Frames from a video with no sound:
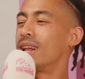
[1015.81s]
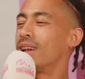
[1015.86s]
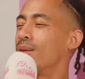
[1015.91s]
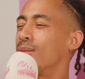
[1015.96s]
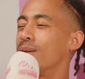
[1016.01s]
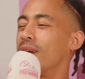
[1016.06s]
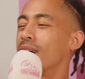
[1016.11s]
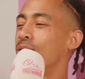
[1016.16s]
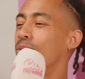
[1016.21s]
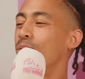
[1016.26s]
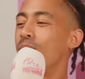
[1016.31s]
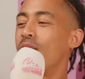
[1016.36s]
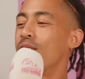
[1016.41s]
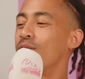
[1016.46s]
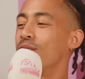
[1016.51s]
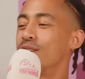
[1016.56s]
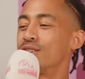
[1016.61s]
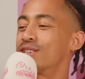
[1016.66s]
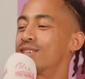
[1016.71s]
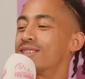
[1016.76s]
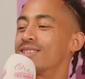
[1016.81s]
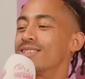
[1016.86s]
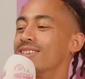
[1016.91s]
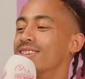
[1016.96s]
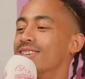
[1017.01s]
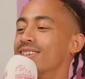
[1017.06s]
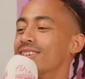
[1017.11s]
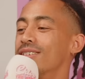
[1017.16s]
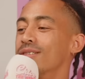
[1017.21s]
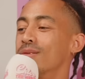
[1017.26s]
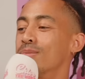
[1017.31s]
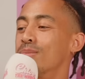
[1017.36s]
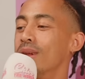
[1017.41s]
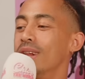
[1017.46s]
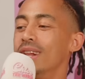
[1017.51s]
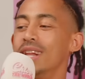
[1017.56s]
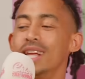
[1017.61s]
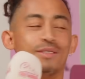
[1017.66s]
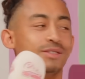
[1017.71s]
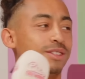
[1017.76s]
I'm like, why have I just
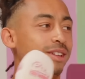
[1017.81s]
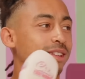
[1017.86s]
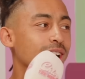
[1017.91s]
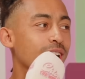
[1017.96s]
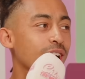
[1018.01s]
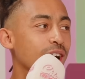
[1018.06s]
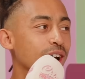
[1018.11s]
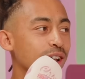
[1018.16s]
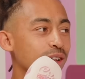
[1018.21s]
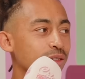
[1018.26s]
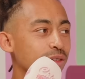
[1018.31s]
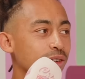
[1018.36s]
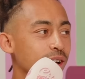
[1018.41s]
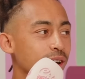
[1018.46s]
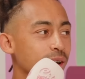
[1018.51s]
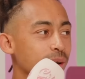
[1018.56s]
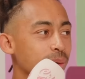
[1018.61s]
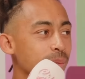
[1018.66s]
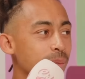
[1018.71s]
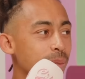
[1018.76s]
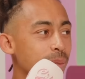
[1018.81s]
believed the title of a...